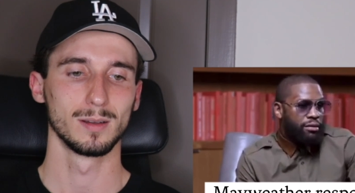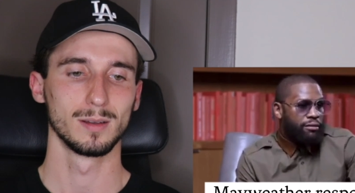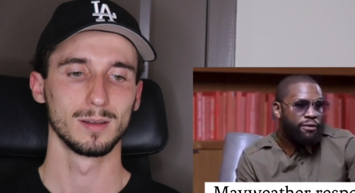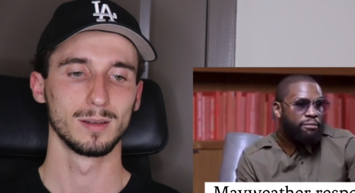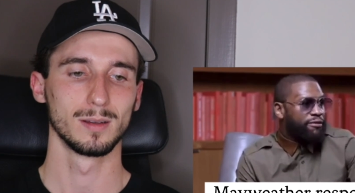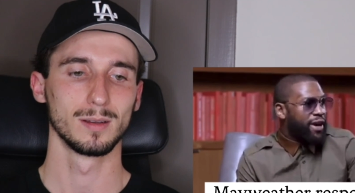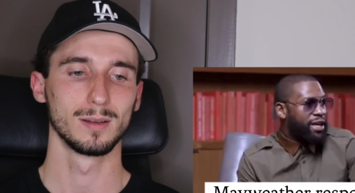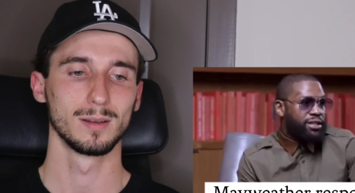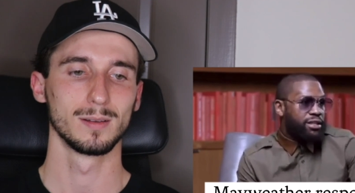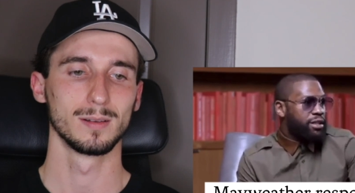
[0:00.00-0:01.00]
Speaker 1: from
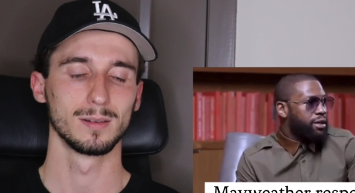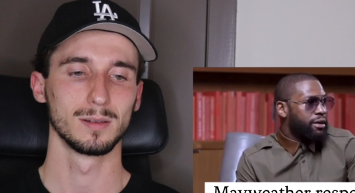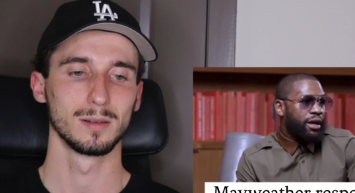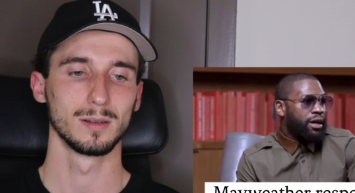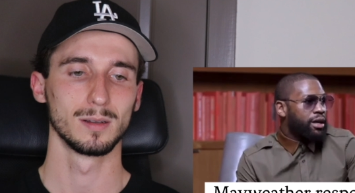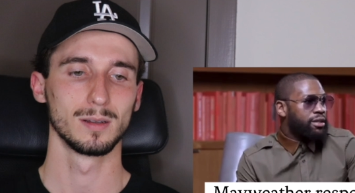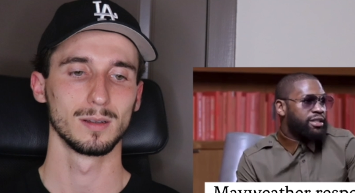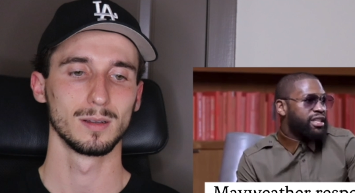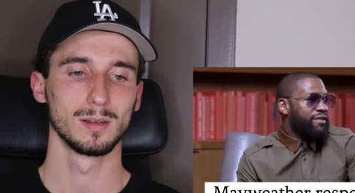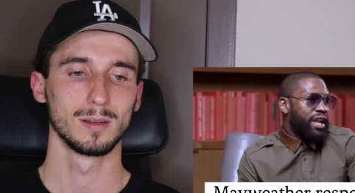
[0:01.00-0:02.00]
fights uh,
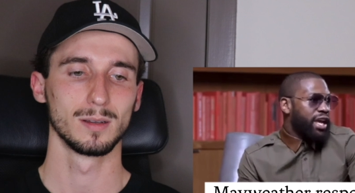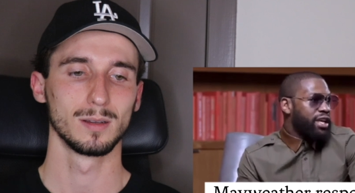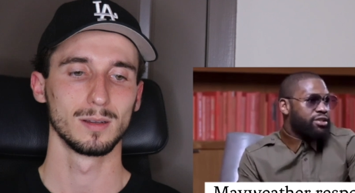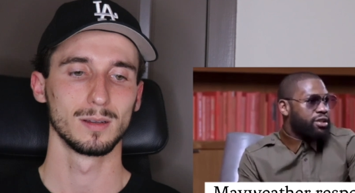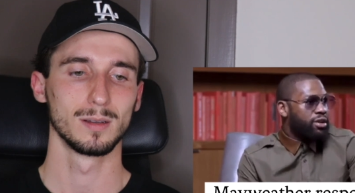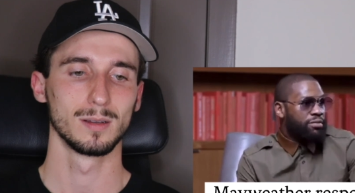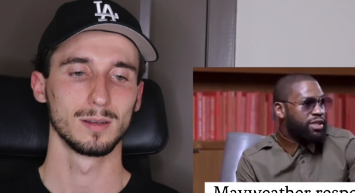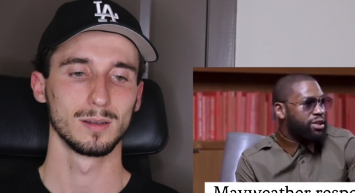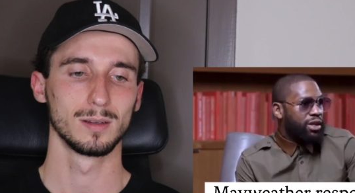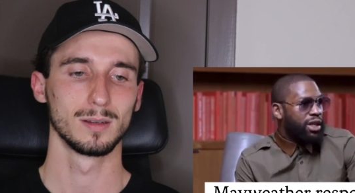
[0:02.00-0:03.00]
seven, eight years ago. I'm
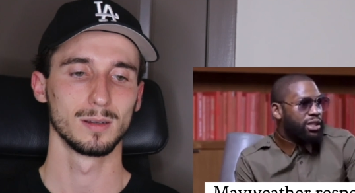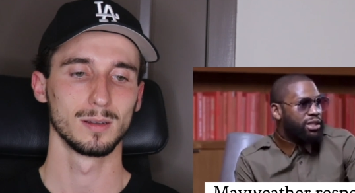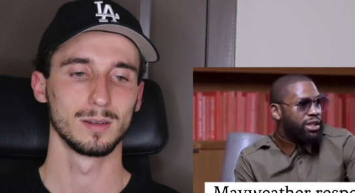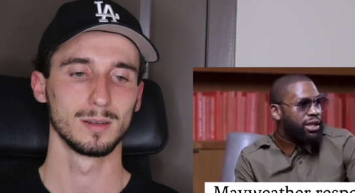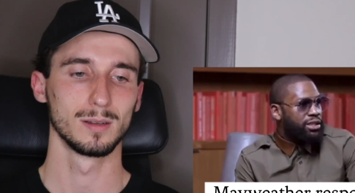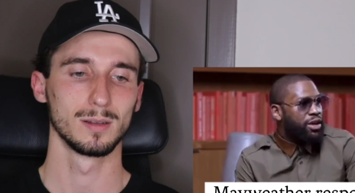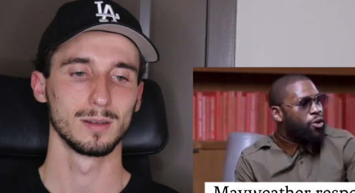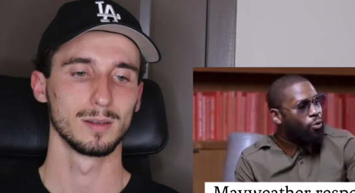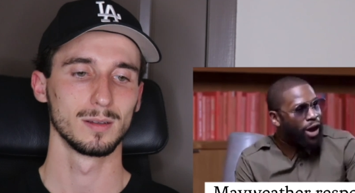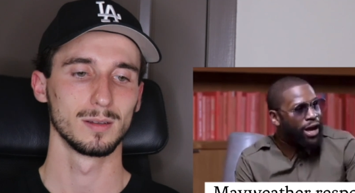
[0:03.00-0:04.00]
still collecting checks.
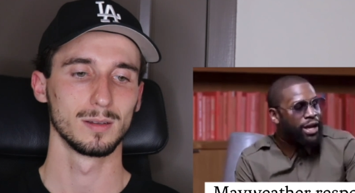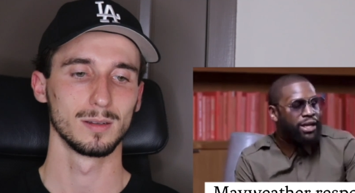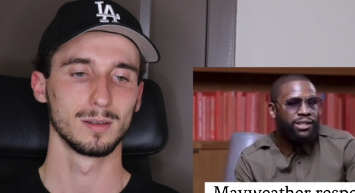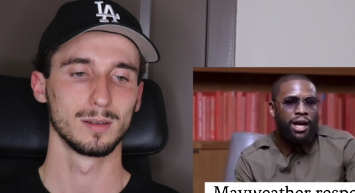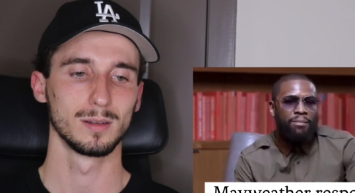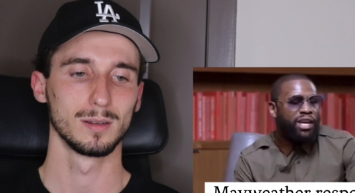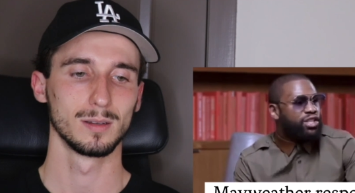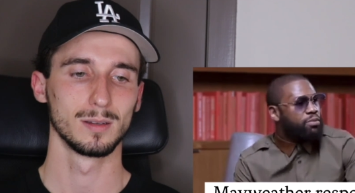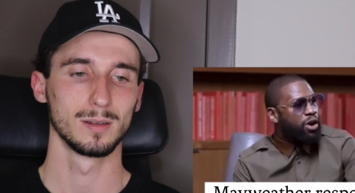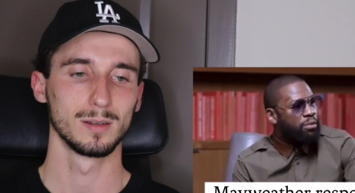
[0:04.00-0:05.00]
Why? Because I made
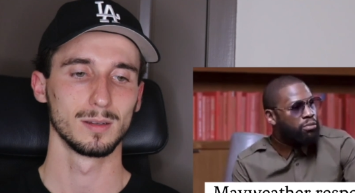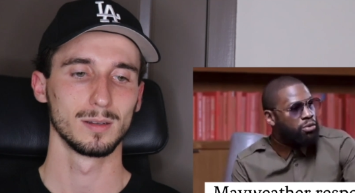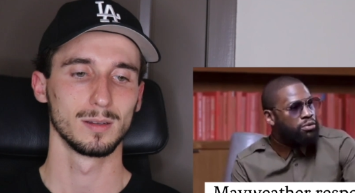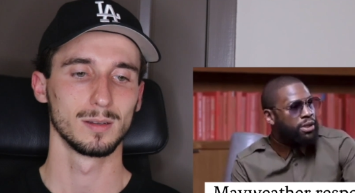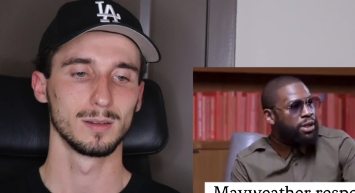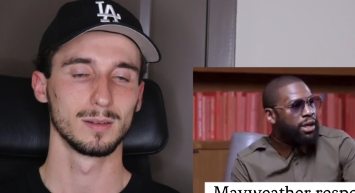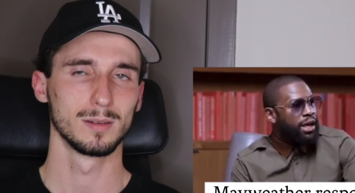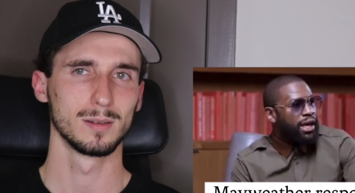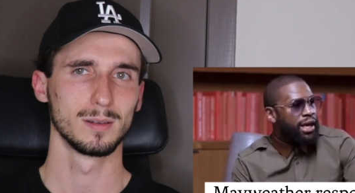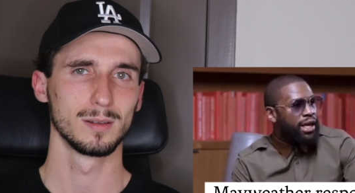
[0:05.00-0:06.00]
smart moves
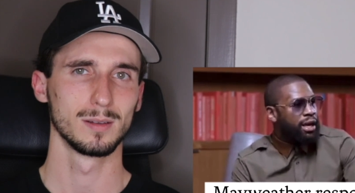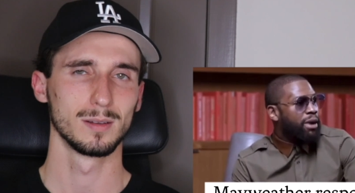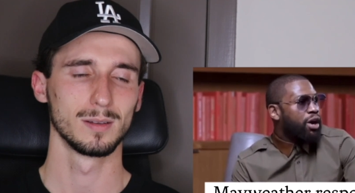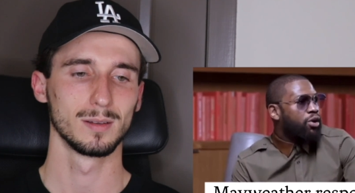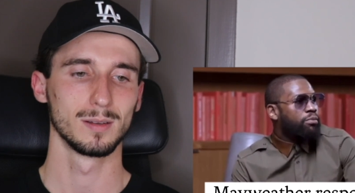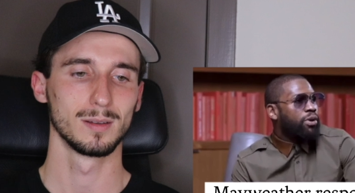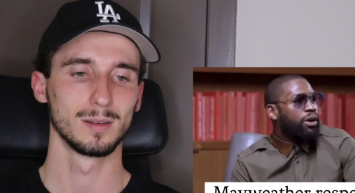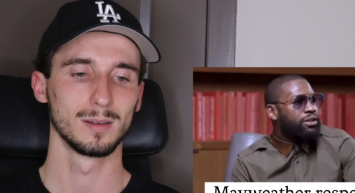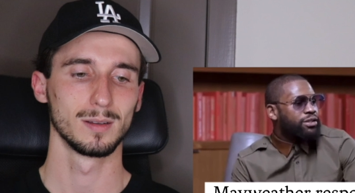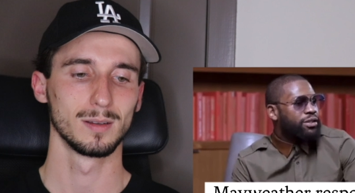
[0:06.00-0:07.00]
and I'm my own
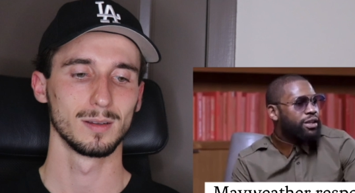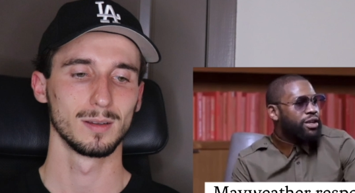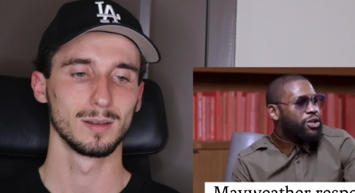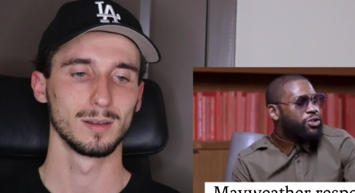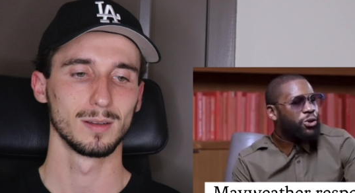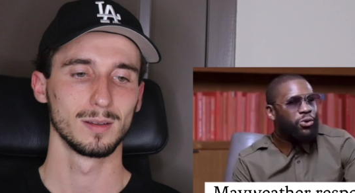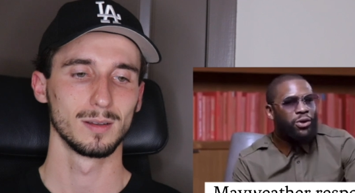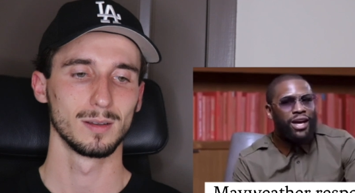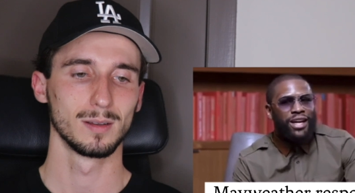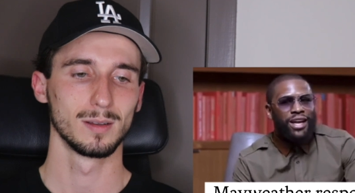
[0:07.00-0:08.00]
boss. So
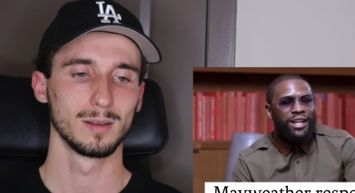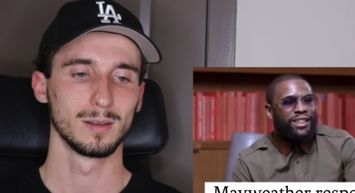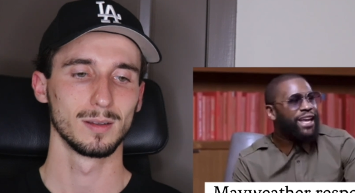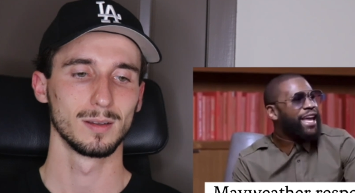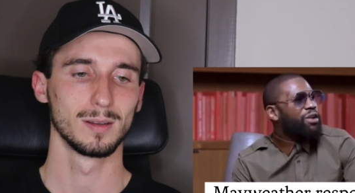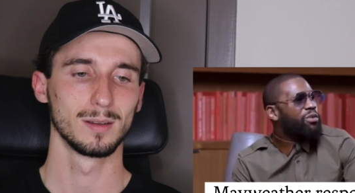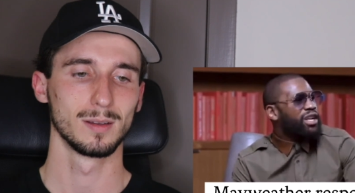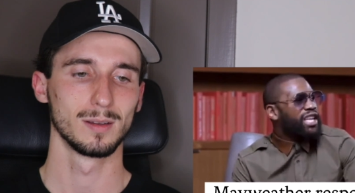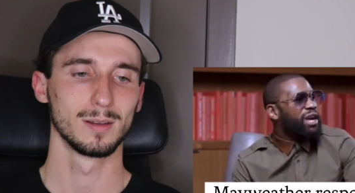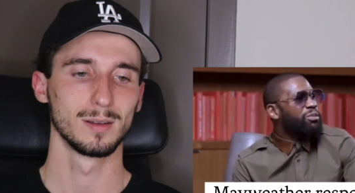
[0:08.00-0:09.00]
they hate when the
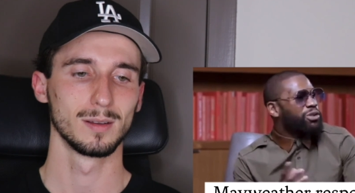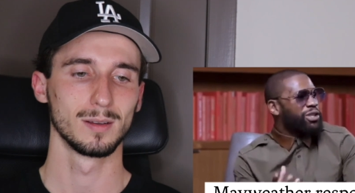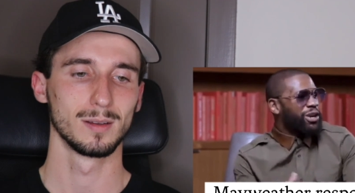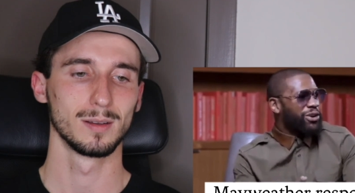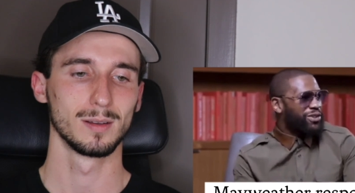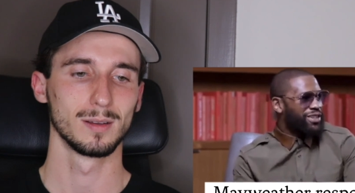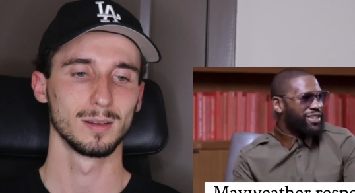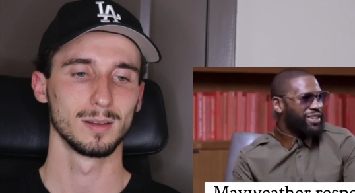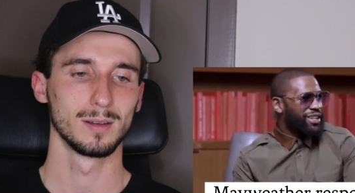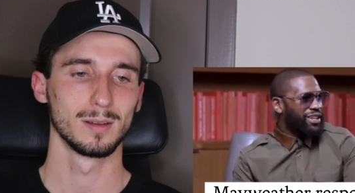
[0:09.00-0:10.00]
tables turn.
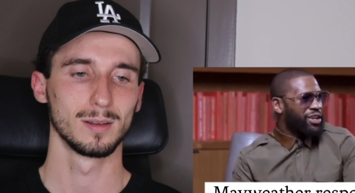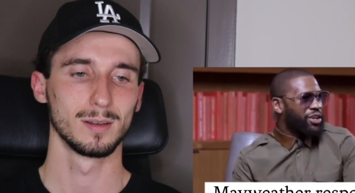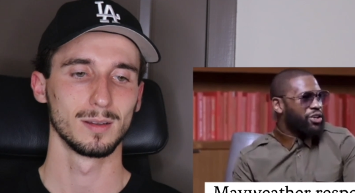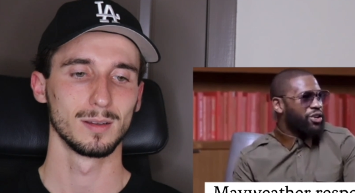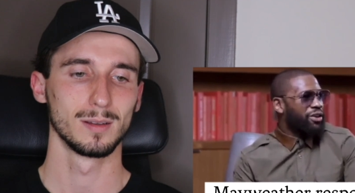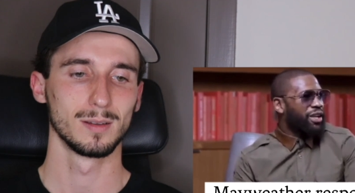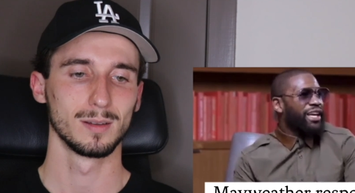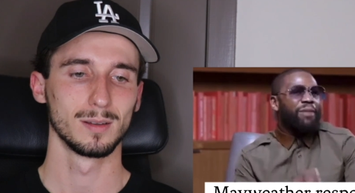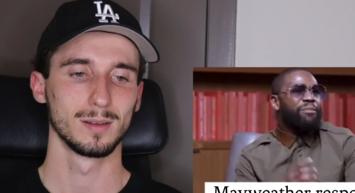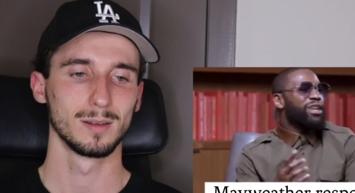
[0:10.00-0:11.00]
You know, look
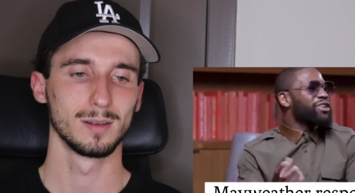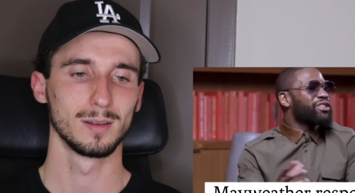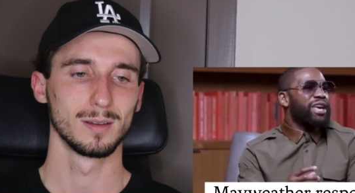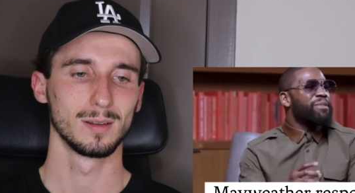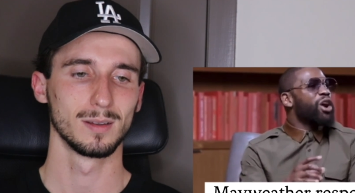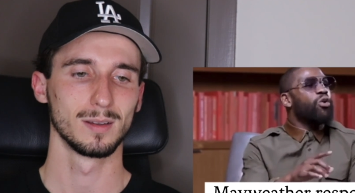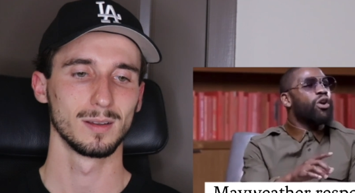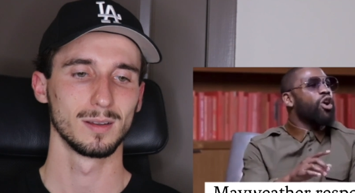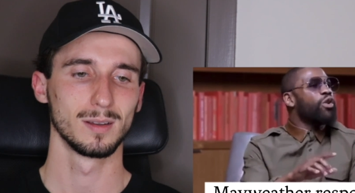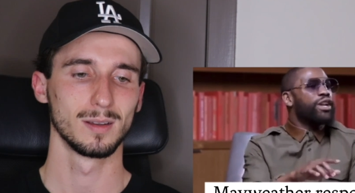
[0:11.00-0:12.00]
how many years they've been
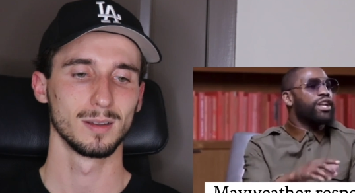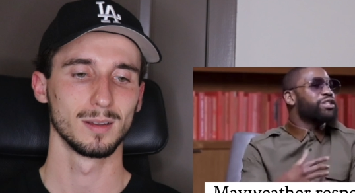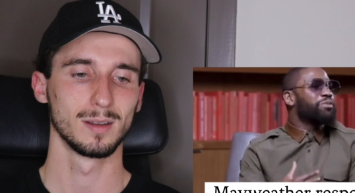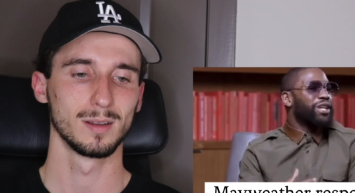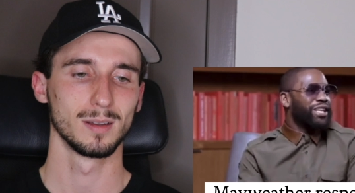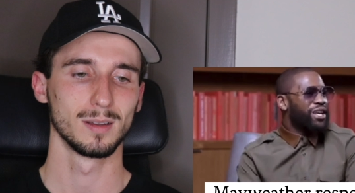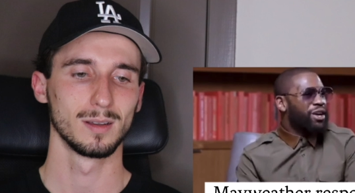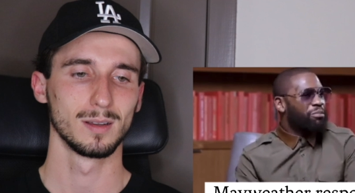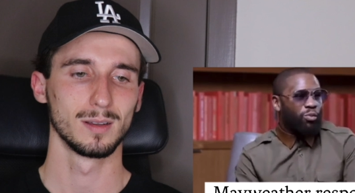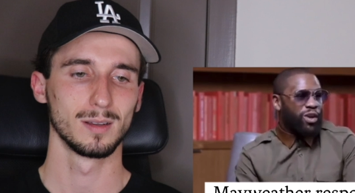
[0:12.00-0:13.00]
owing us money.
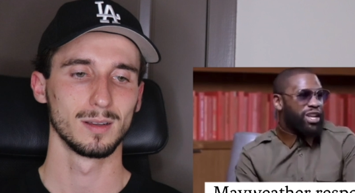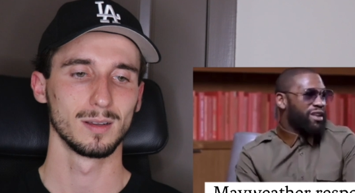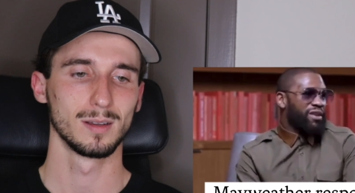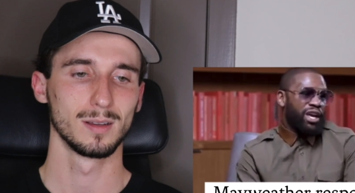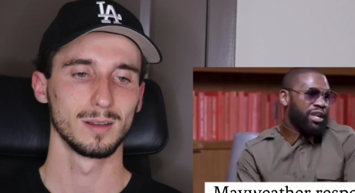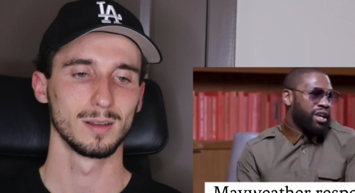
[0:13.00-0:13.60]
But we never, eh,